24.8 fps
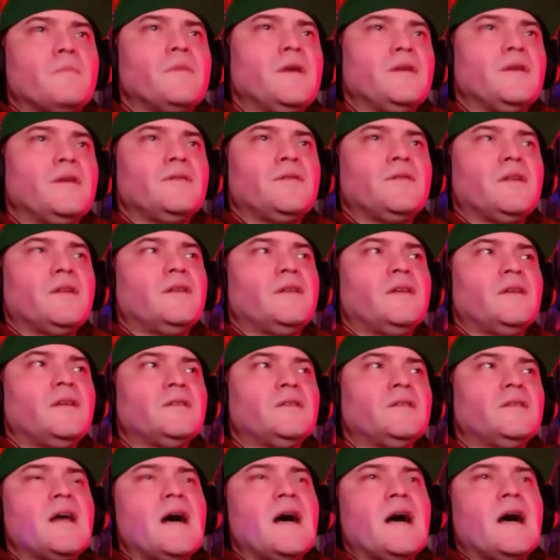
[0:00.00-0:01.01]
means that
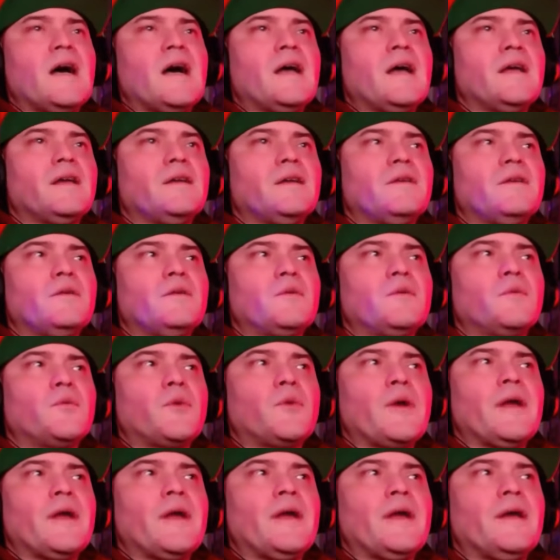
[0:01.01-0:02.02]
this guy
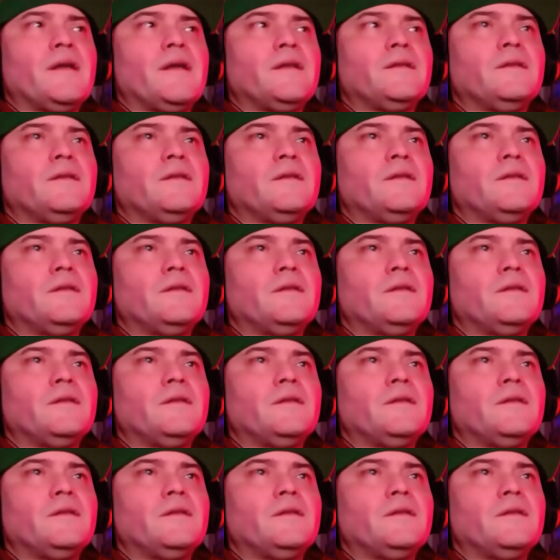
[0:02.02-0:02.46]
read